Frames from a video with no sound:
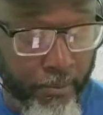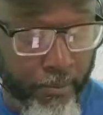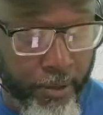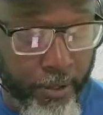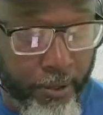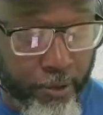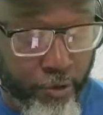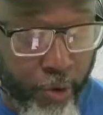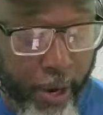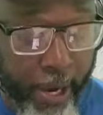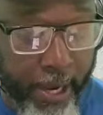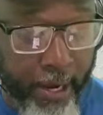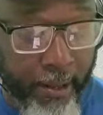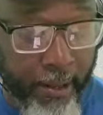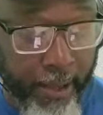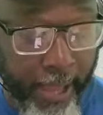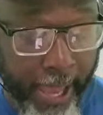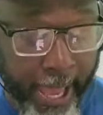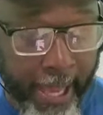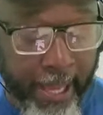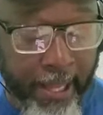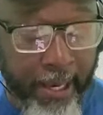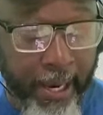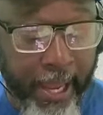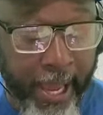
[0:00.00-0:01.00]
to try to
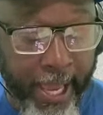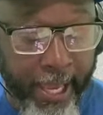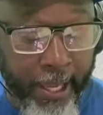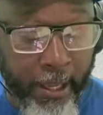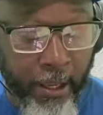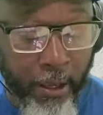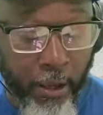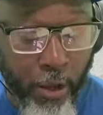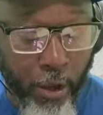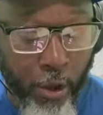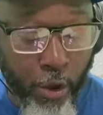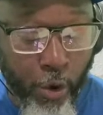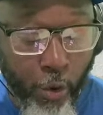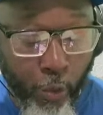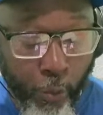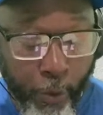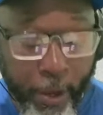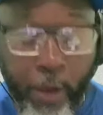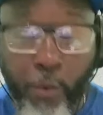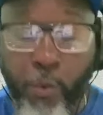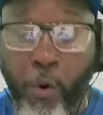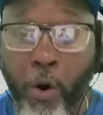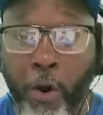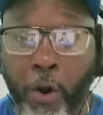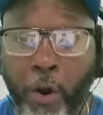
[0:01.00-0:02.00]
act like
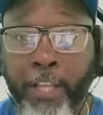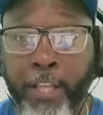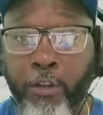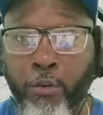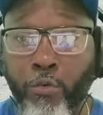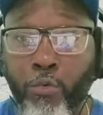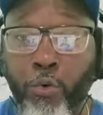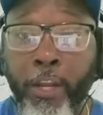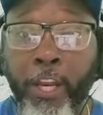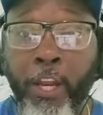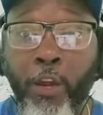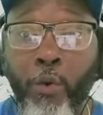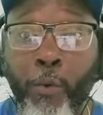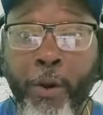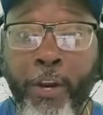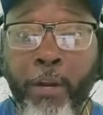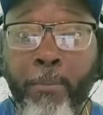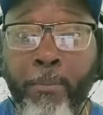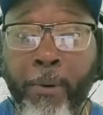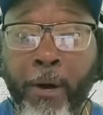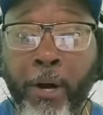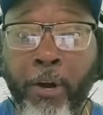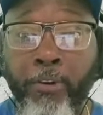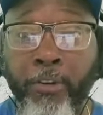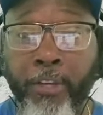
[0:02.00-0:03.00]
we wanted to really win the
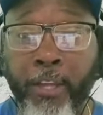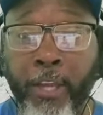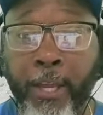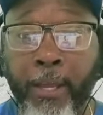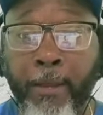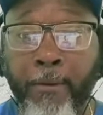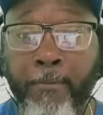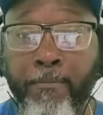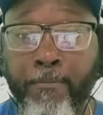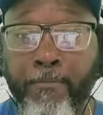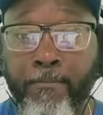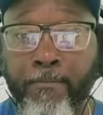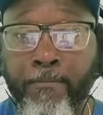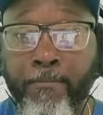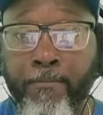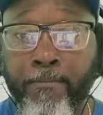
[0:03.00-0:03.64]
ball game.